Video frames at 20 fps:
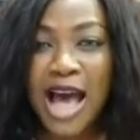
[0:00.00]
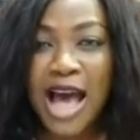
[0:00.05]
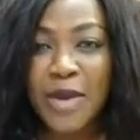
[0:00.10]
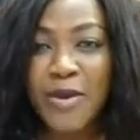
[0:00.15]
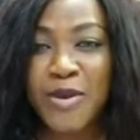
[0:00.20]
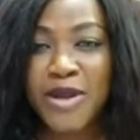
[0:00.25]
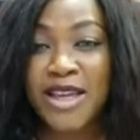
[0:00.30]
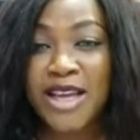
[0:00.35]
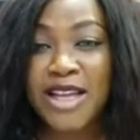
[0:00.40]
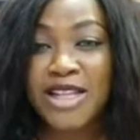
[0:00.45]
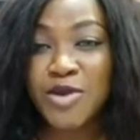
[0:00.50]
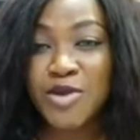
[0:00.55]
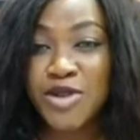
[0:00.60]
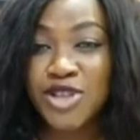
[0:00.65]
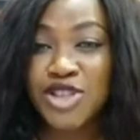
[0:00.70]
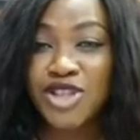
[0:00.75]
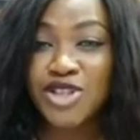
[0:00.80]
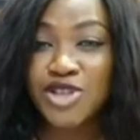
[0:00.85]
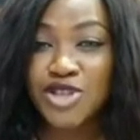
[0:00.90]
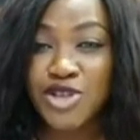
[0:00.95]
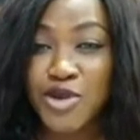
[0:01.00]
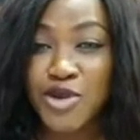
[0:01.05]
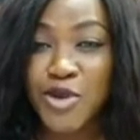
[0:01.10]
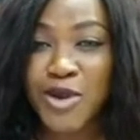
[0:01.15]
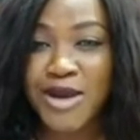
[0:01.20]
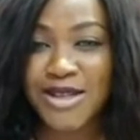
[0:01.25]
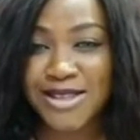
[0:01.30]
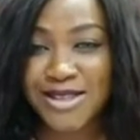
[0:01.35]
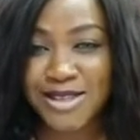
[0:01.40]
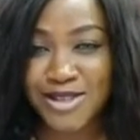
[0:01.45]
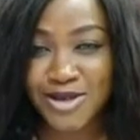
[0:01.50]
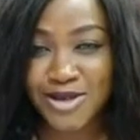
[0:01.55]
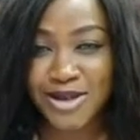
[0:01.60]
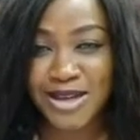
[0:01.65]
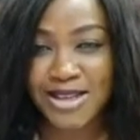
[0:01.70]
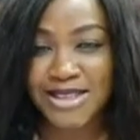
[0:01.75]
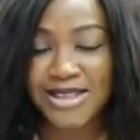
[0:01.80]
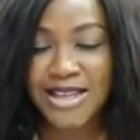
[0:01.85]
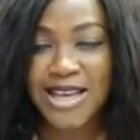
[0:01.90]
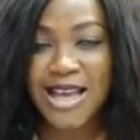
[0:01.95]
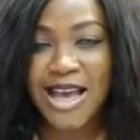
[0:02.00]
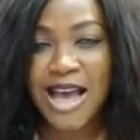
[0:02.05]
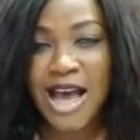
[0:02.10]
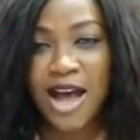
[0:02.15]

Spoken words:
the applicants, which is you as a student,